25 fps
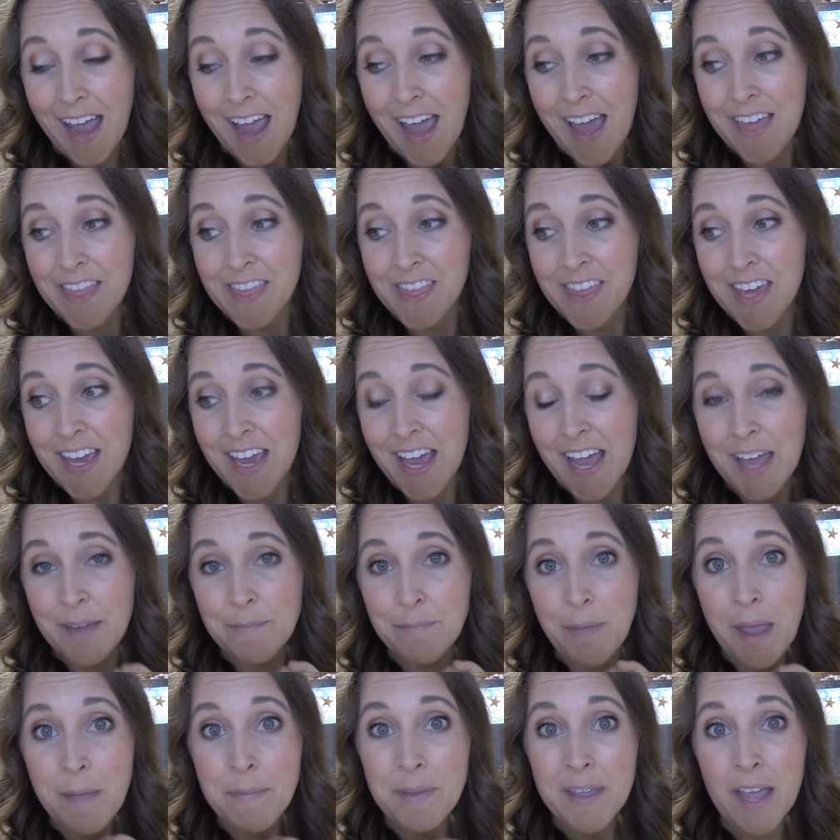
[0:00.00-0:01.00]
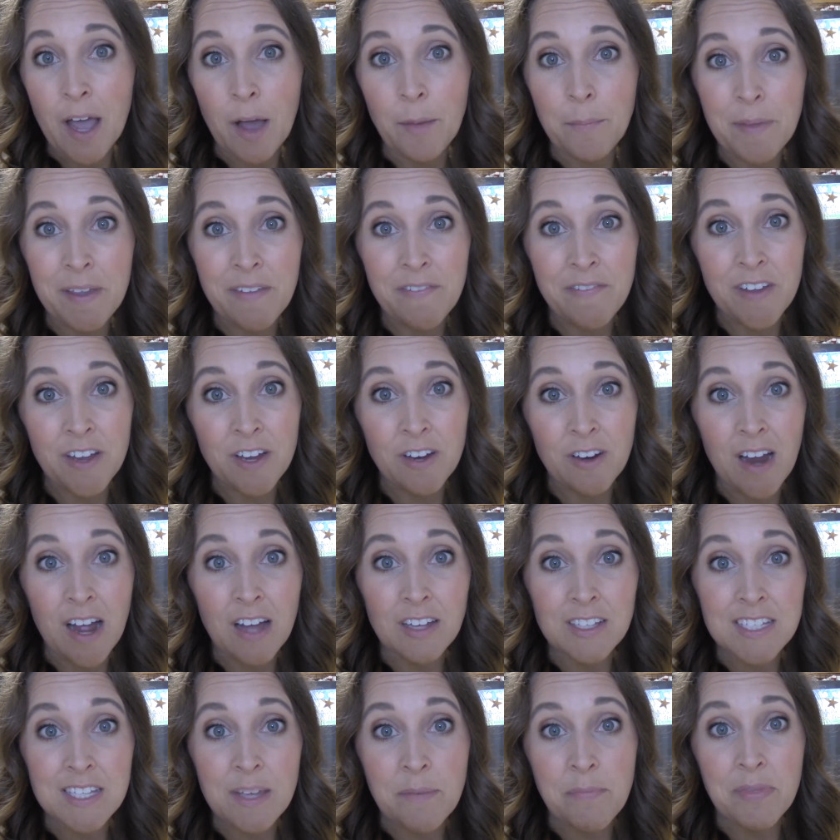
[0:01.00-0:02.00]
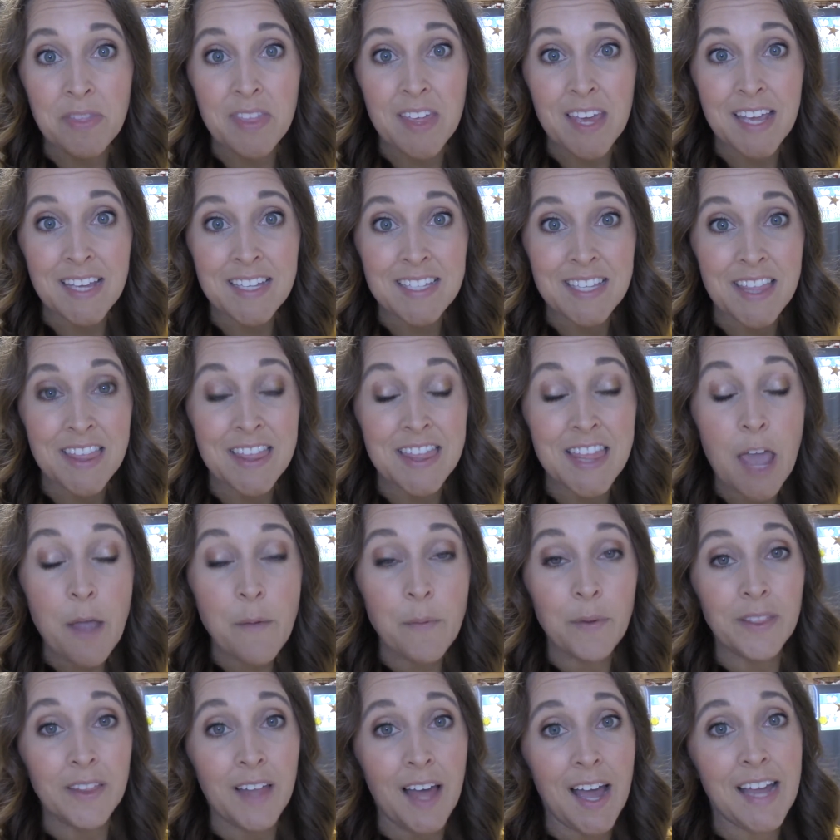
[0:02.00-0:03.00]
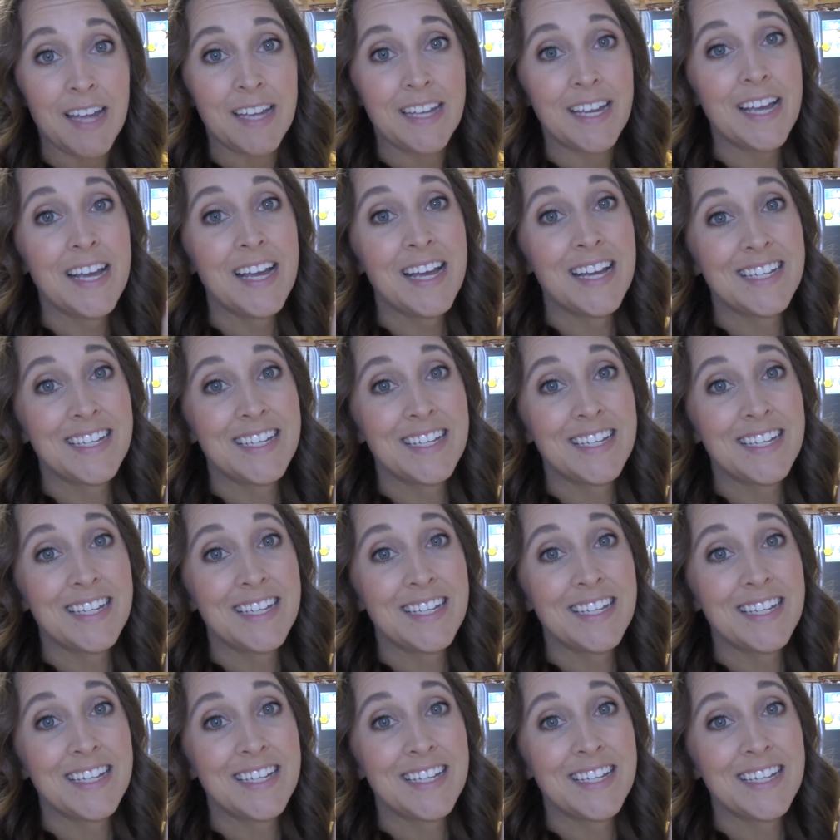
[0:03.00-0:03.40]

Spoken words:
and then maybe help me figure out some things that they would like